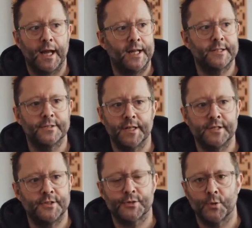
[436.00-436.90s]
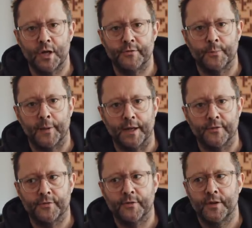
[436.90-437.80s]
It's just all over the
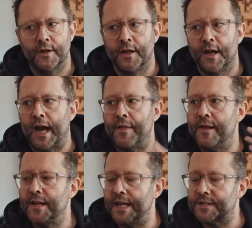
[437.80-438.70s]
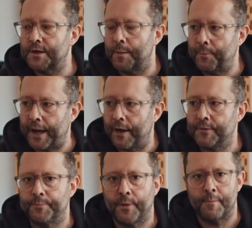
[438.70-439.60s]
place. And then it's
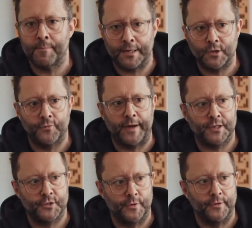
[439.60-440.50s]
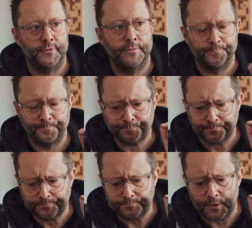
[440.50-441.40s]
compounded by manufacturers
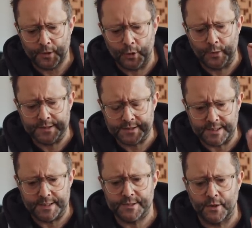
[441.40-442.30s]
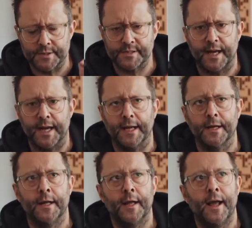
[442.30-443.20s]
who insist on
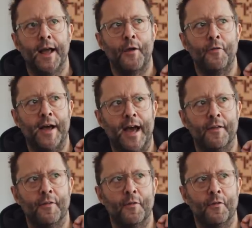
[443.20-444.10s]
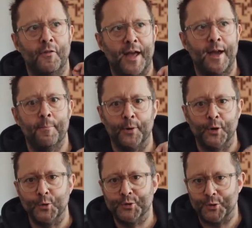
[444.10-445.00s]
saying that their
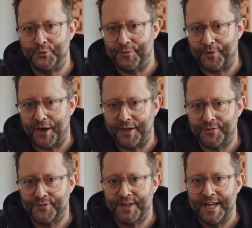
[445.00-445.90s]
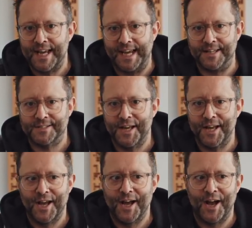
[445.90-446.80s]
Bluetooth device is
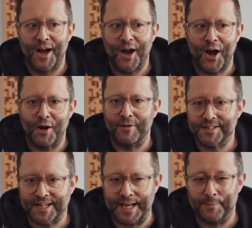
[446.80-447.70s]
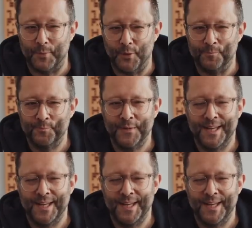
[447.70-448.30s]
high-res capable,